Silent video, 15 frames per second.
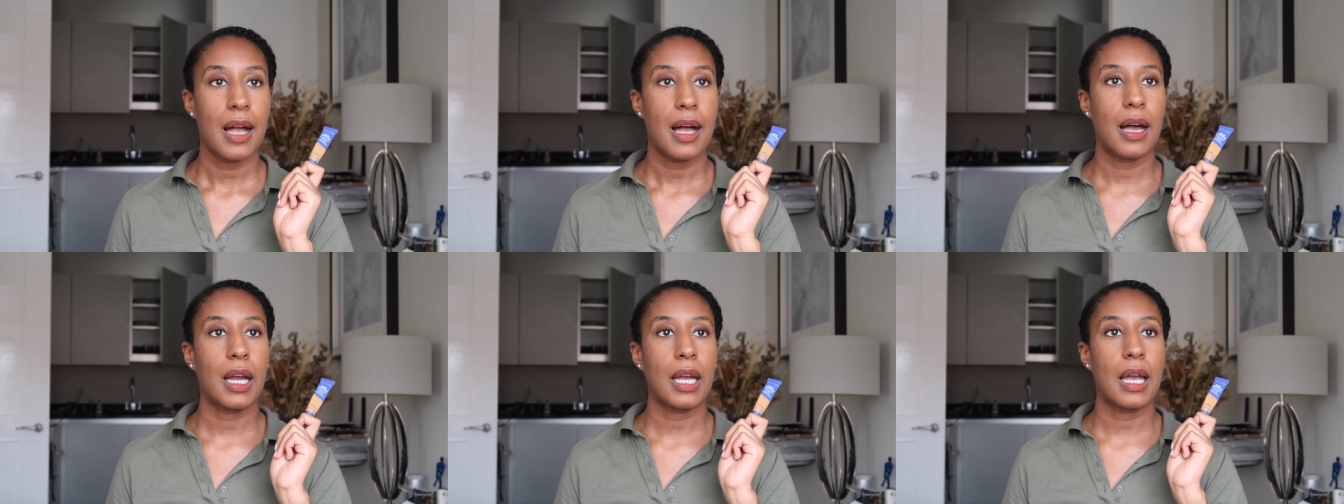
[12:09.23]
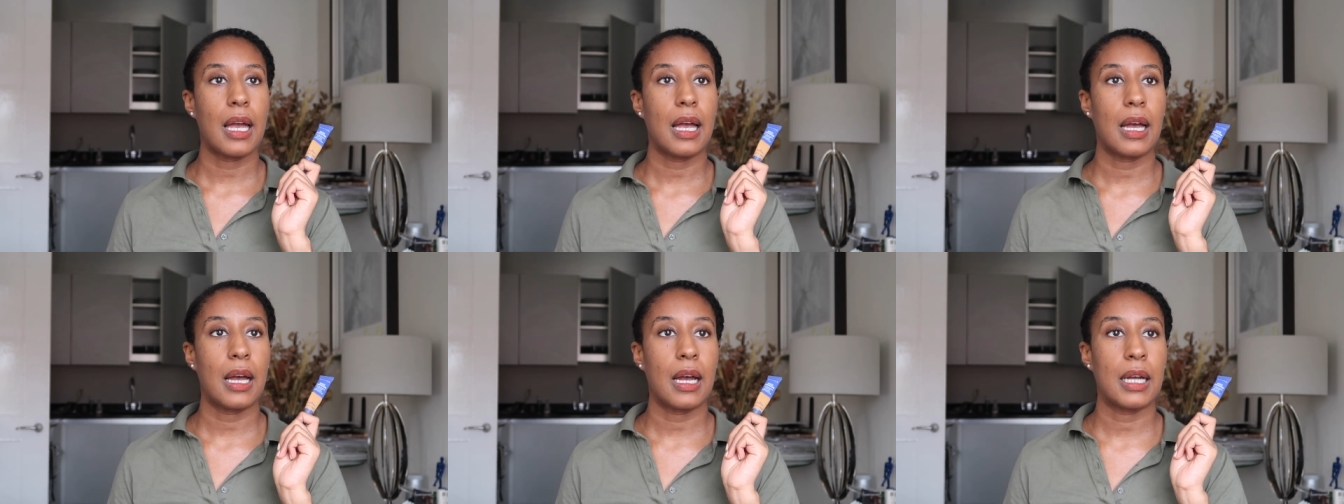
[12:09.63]
I
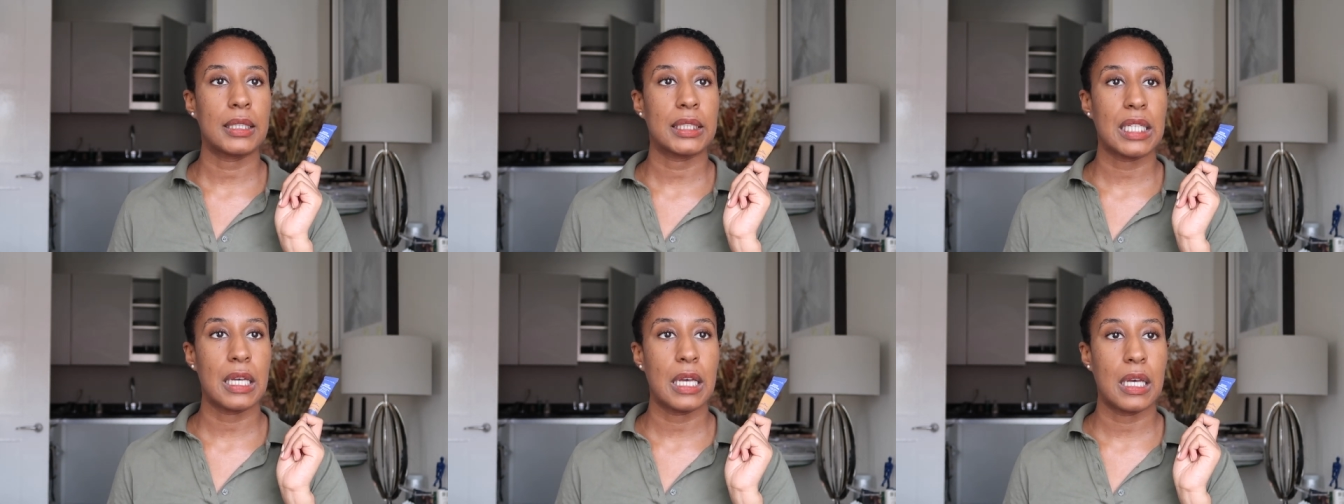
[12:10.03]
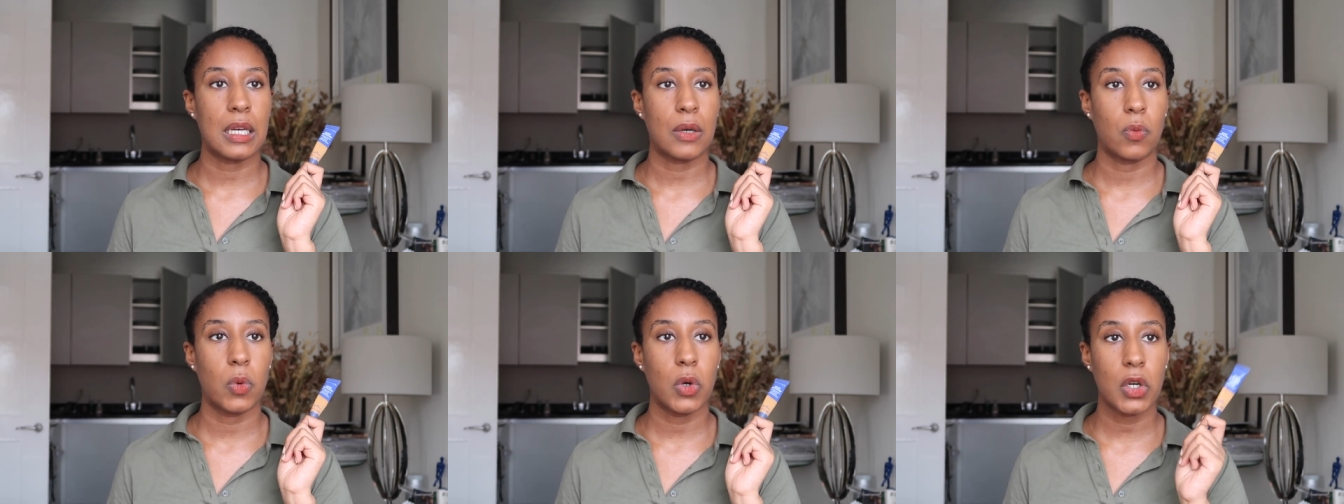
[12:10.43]
had
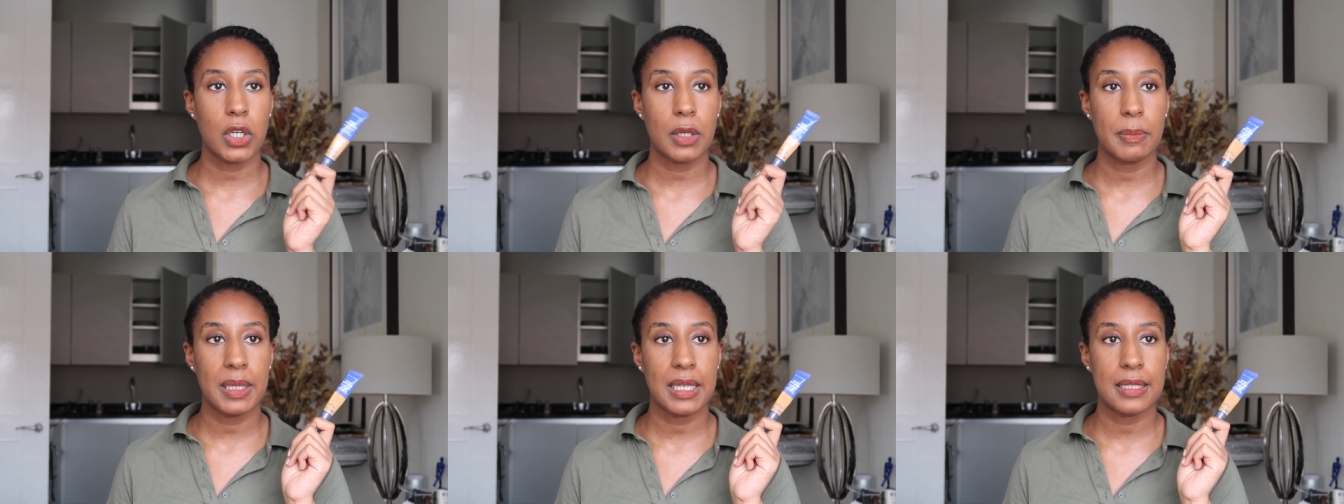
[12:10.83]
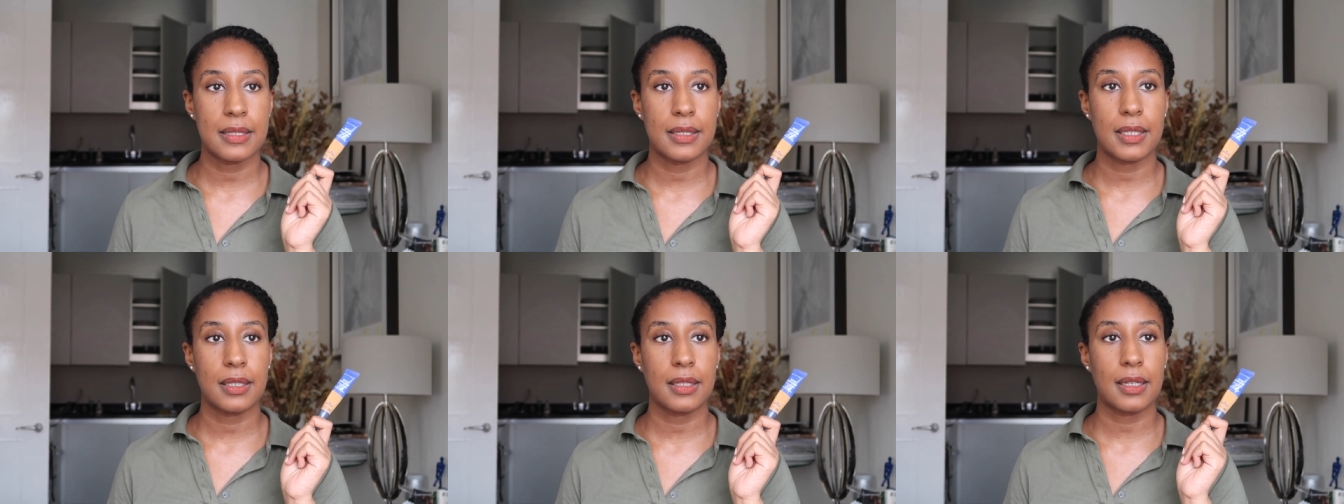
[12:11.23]
a work
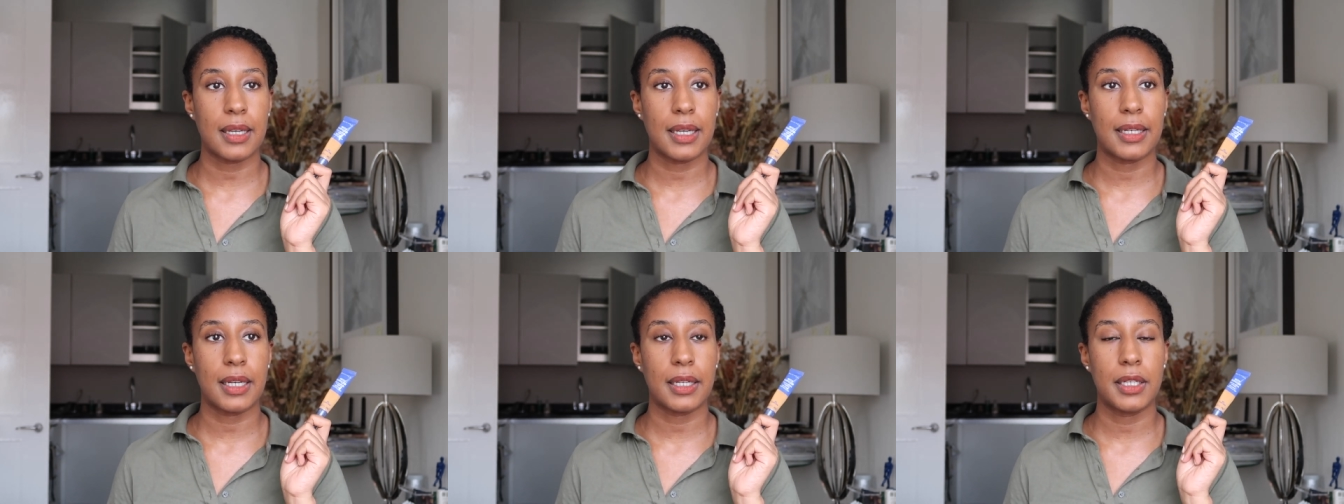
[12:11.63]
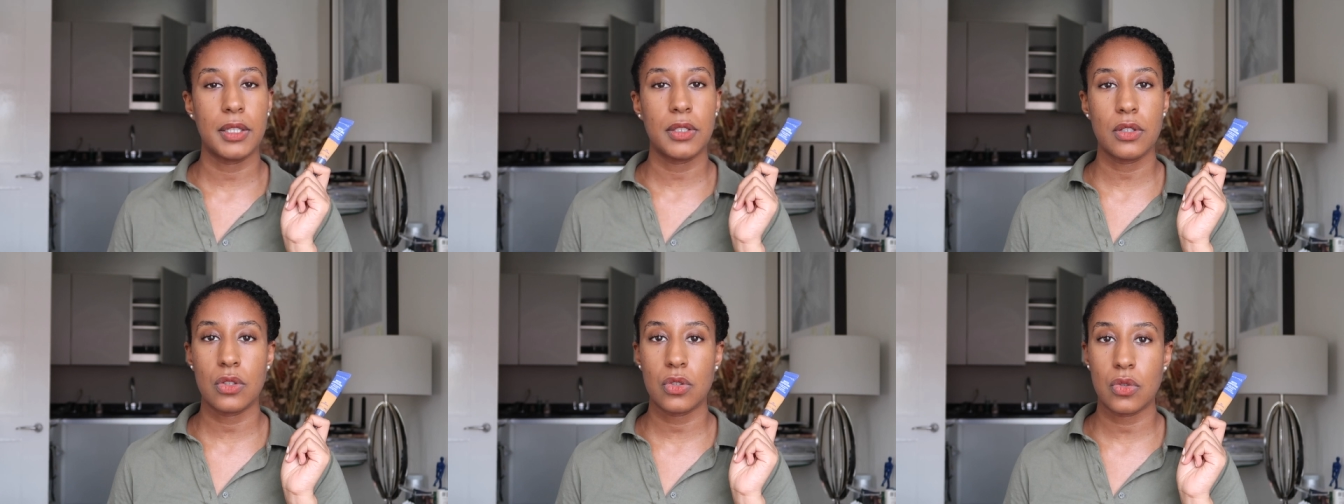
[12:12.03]
meeting and I
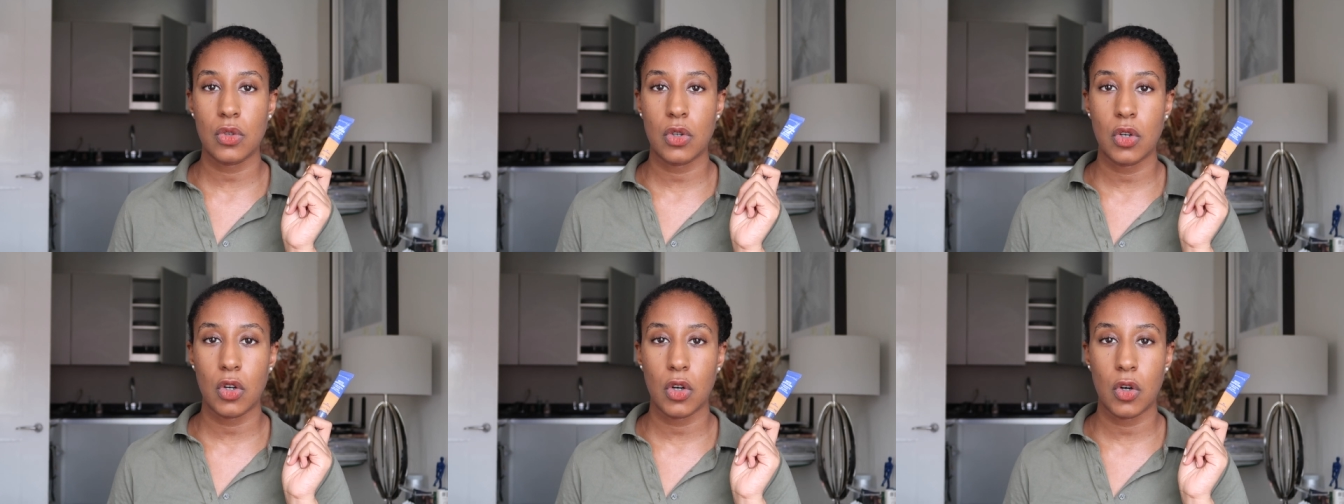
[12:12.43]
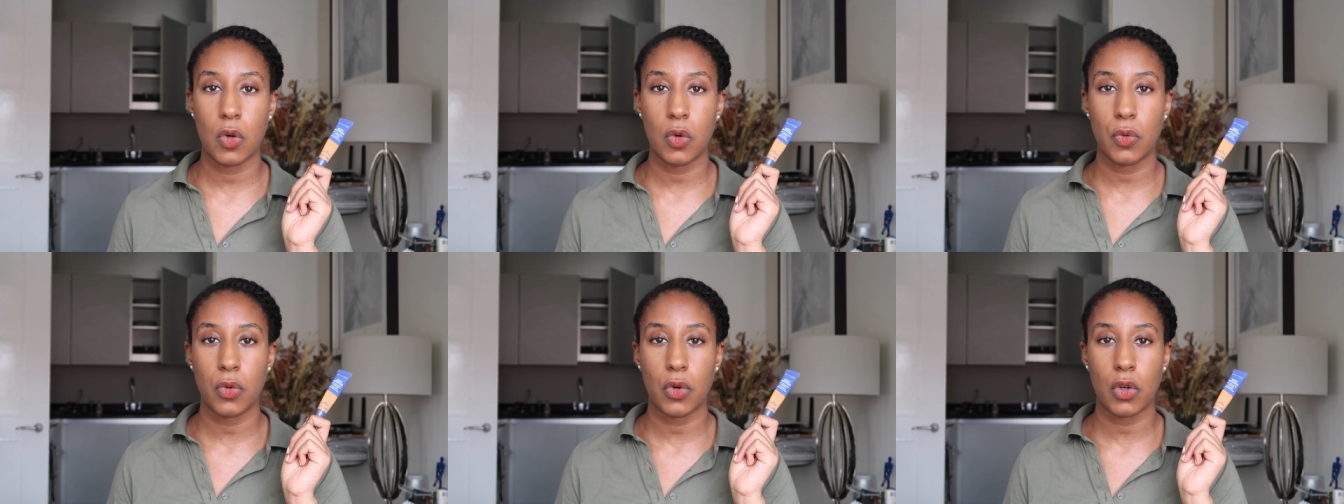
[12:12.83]
needed to
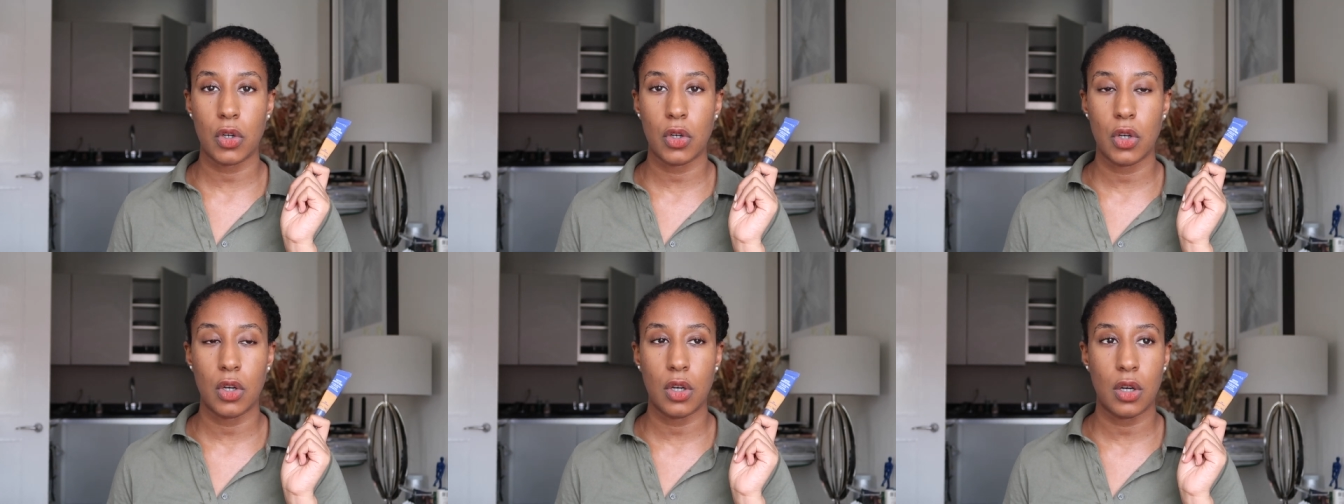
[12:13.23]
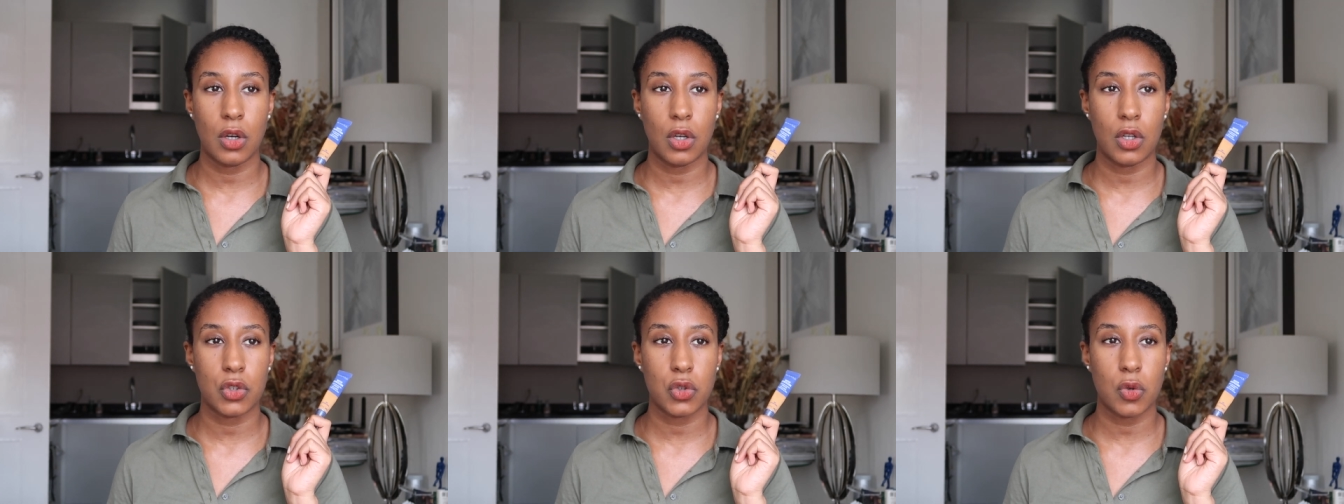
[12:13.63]
go
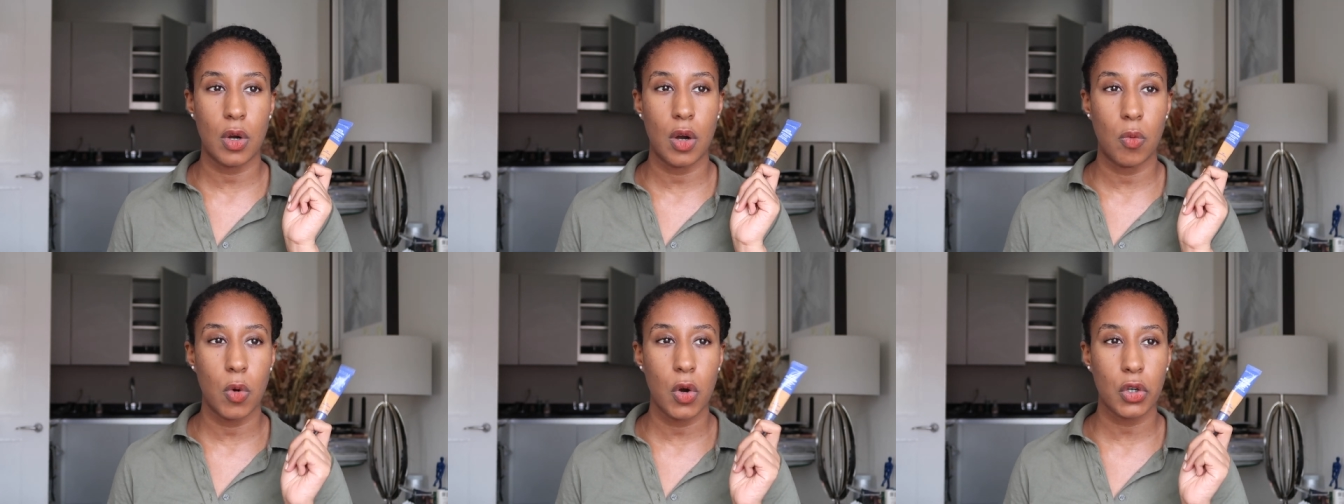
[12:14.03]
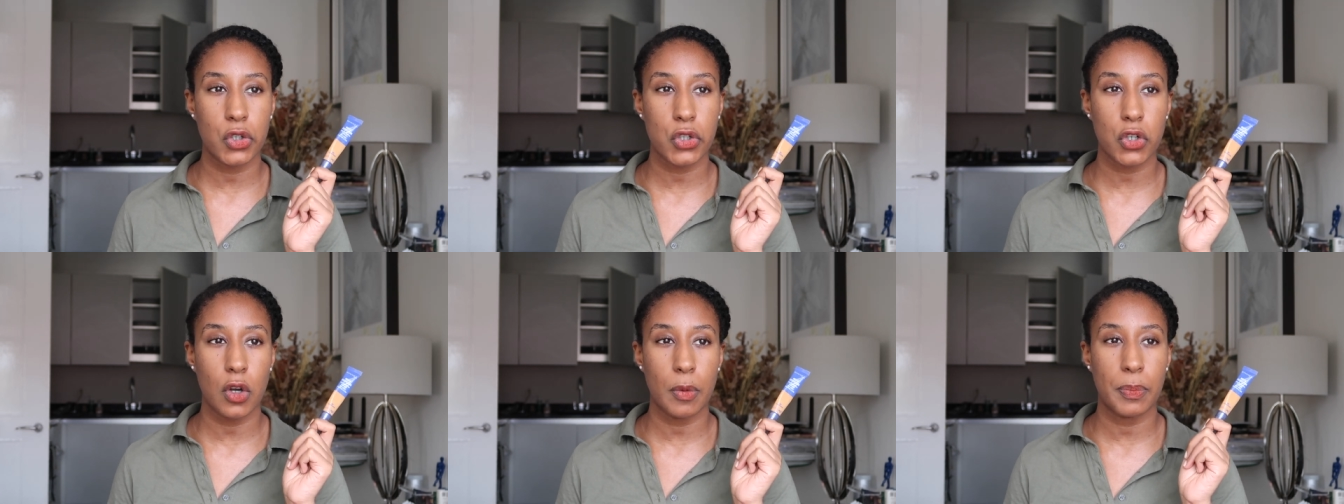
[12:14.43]
to a
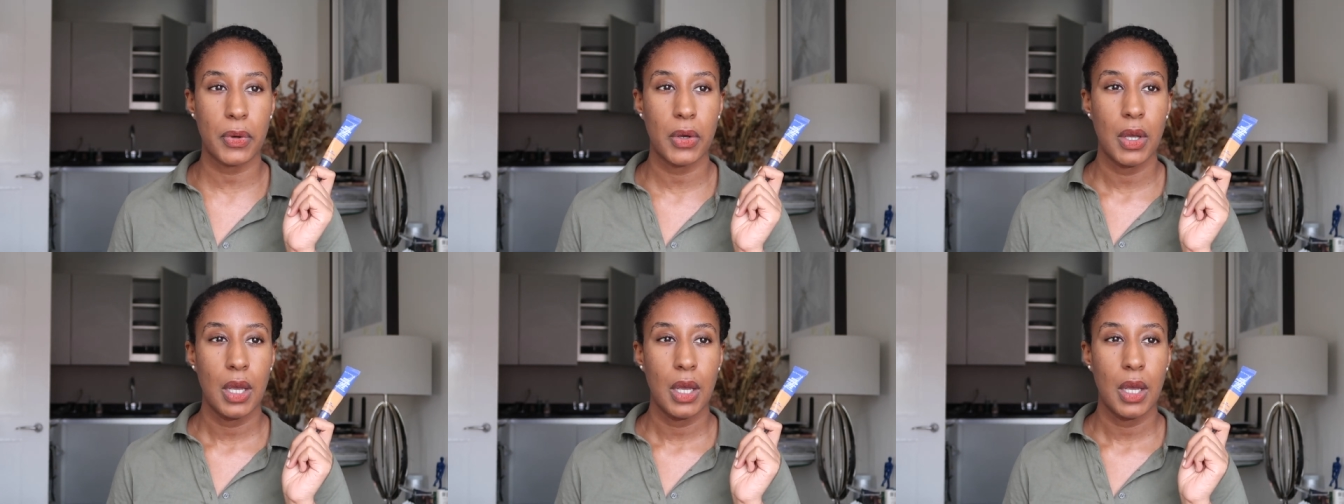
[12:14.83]
workshop